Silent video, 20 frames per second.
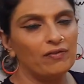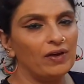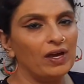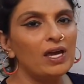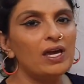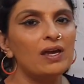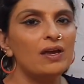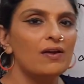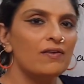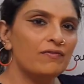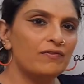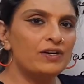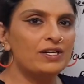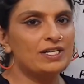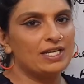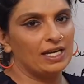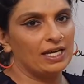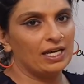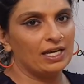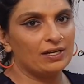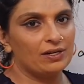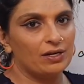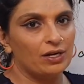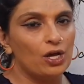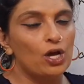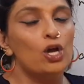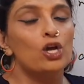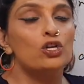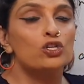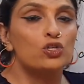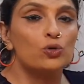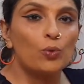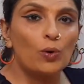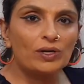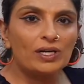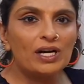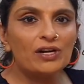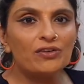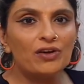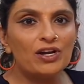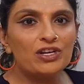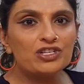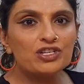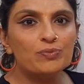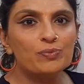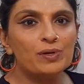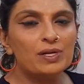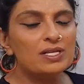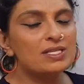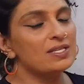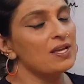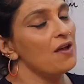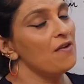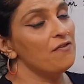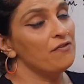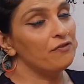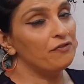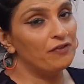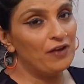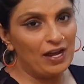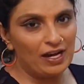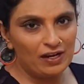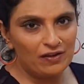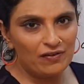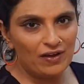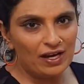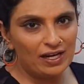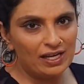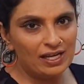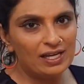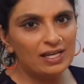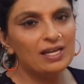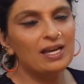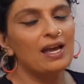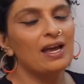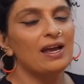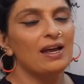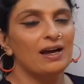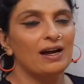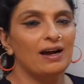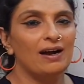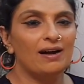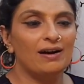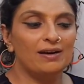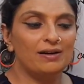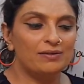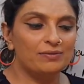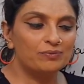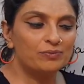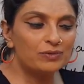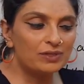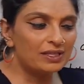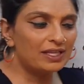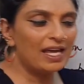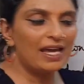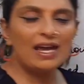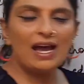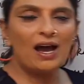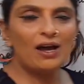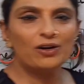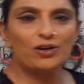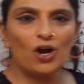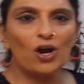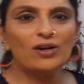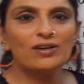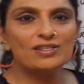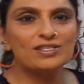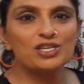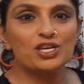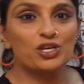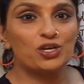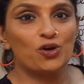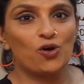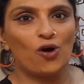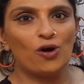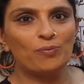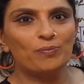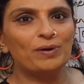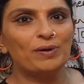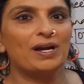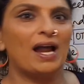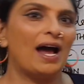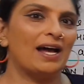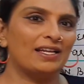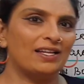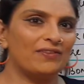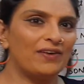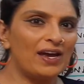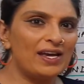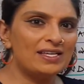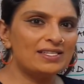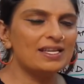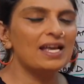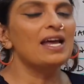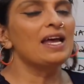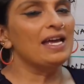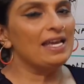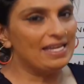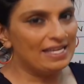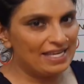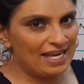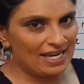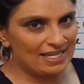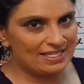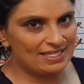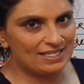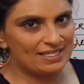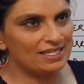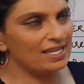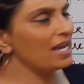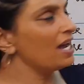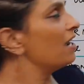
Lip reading: way we take it. So what are treasury bills? Very they are not secured, but otherwise yes, they